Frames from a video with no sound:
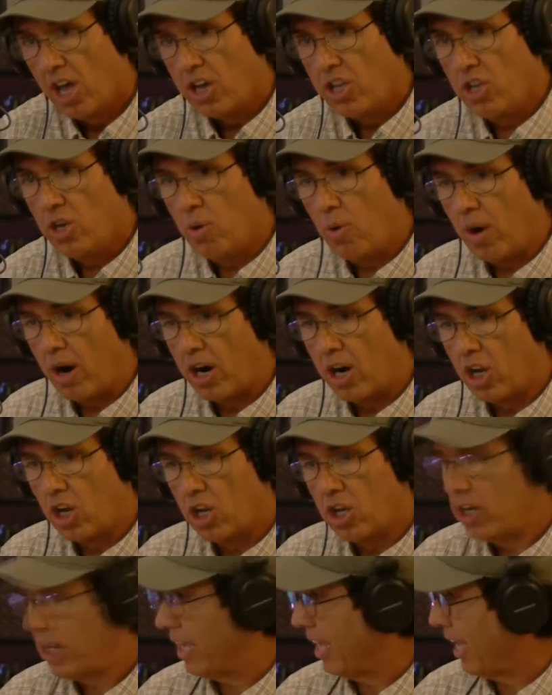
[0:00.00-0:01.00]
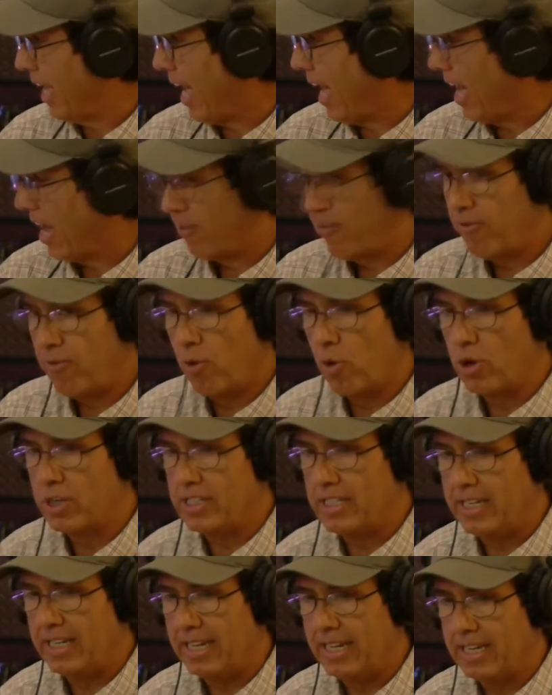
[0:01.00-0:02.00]
you are looking at
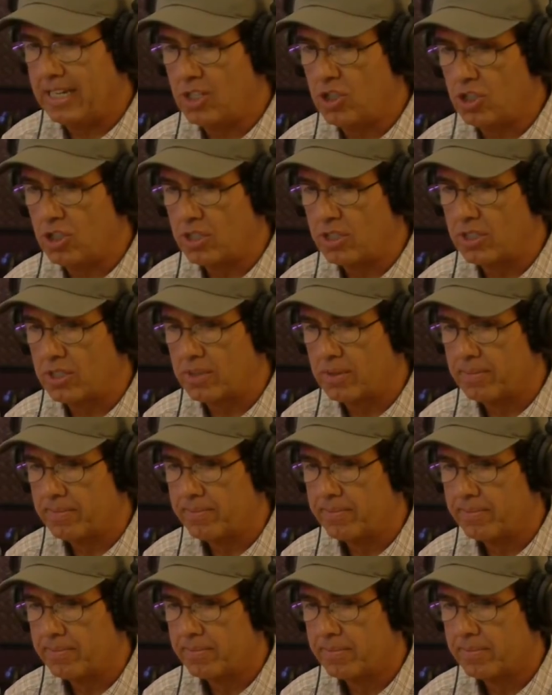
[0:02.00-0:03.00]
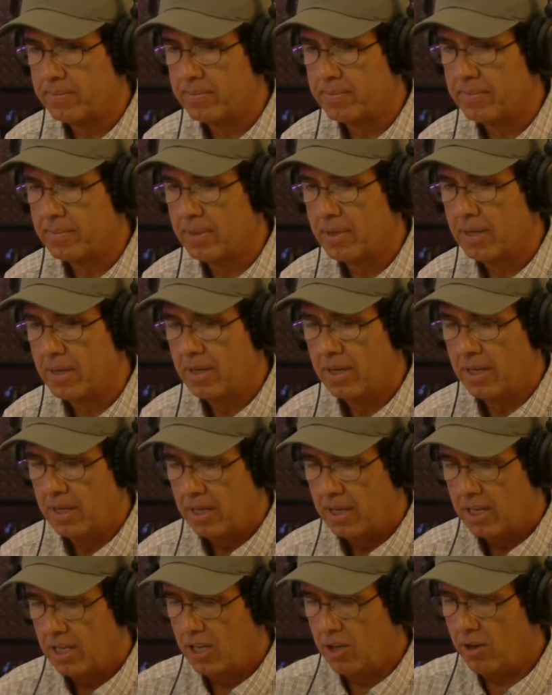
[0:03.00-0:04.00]
14 inches.
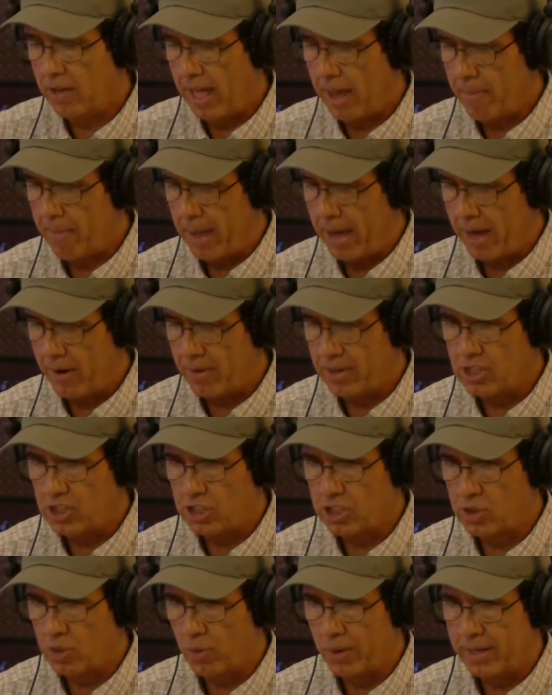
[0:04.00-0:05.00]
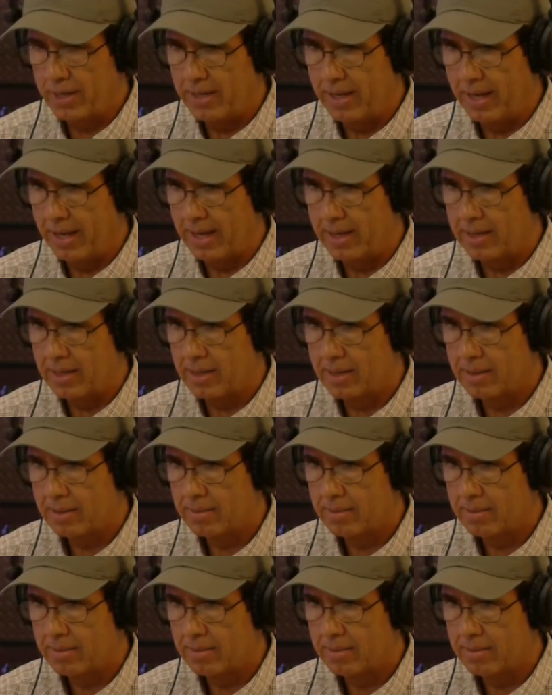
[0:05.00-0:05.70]
You know that battery just went dead.